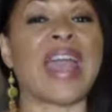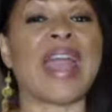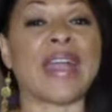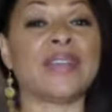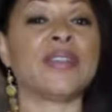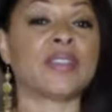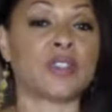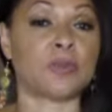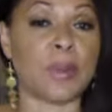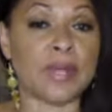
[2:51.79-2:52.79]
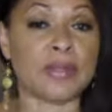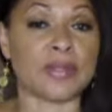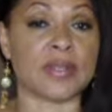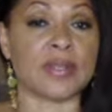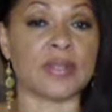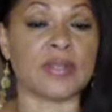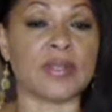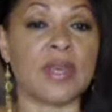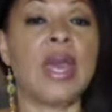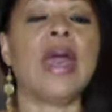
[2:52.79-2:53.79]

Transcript: and expenses,